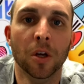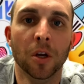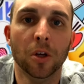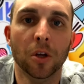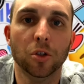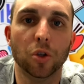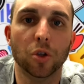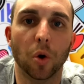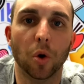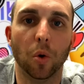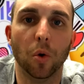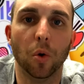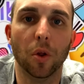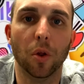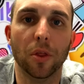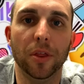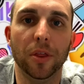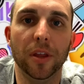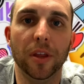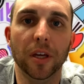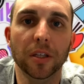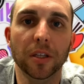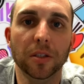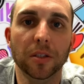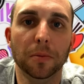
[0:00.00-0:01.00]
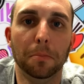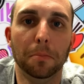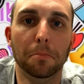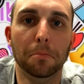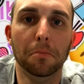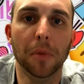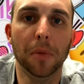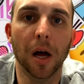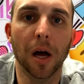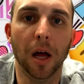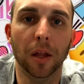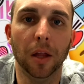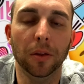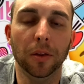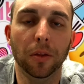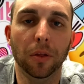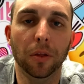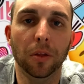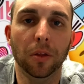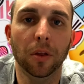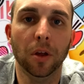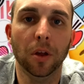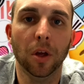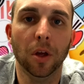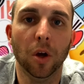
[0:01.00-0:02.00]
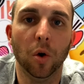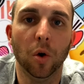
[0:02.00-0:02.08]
So this month,